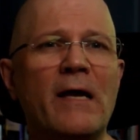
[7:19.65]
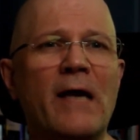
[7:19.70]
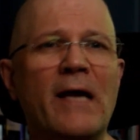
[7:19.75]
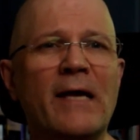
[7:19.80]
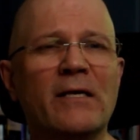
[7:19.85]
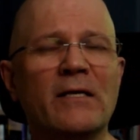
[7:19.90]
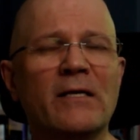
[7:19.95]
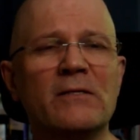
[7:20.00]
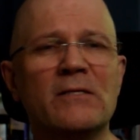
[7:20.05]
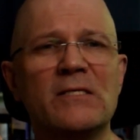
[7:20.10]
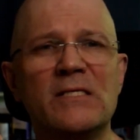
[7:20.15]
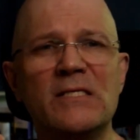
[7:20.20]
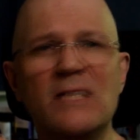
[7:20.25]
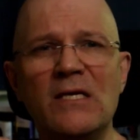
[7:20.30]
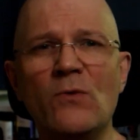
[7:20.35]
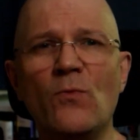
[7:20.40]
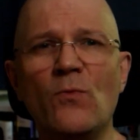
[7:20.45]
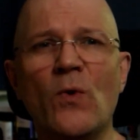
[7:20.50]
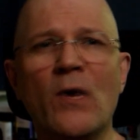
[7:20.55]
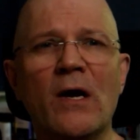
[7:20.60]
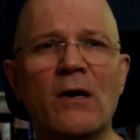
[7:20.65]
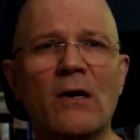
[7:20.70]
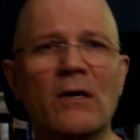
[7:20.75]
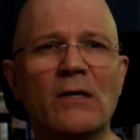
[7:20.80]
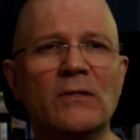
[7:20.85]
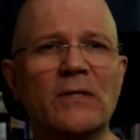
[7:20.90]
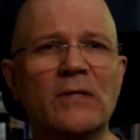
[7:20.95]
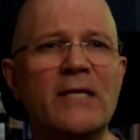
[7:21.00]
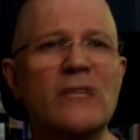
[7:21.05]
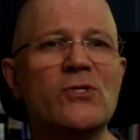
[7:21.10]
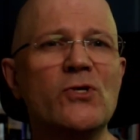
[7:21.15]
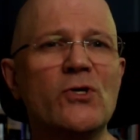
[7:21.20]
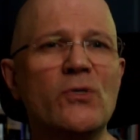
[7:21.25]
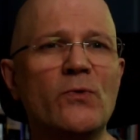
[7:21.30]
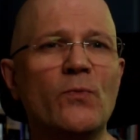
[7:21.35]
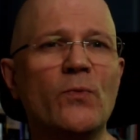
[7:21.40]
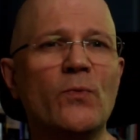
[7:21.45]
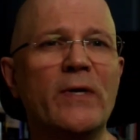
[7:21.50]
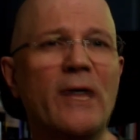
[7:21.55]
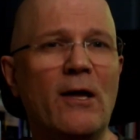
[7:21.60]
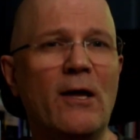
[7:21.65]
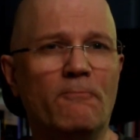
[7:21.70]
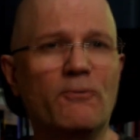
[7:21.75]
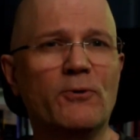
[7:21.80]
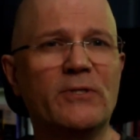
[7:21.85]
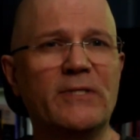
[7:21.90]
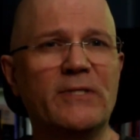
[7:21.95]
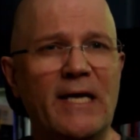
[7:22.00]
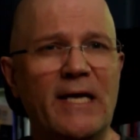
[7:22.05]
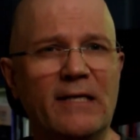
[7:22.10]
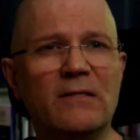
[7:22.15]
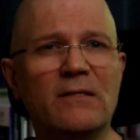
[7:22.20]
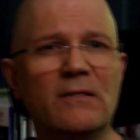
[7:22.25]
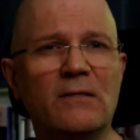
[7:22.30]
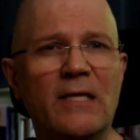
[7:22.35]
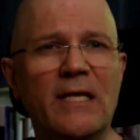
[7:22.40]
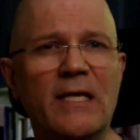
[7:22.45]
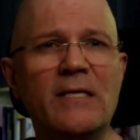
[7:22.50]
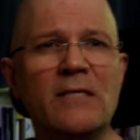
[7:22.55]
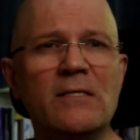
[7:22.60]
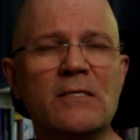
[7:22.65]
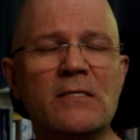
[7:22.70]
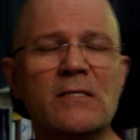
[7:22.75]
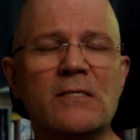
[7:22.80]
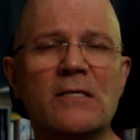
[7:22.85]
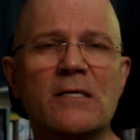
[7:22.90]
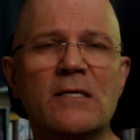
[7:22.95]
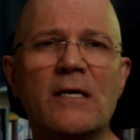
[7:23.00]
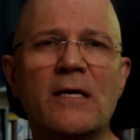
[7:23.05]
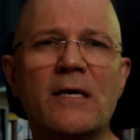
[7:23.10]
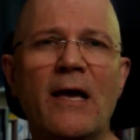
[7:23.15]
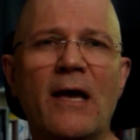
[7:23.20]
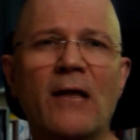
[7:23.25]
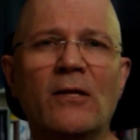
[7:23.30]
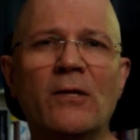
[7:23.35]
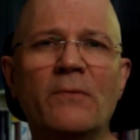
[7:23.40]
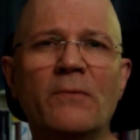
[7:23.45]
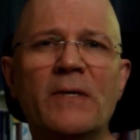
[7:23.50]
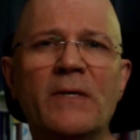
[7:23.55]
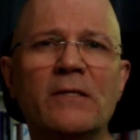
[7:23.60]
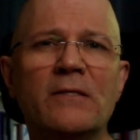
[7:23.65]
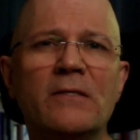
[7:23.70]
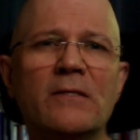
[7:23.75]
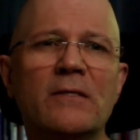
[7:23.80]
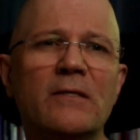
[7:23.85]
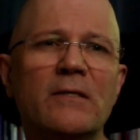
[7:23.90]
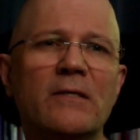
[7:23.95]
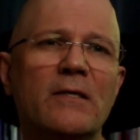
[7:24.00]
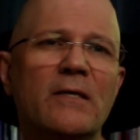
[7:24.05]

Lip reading: I can see where a lens hood would help protect the lens element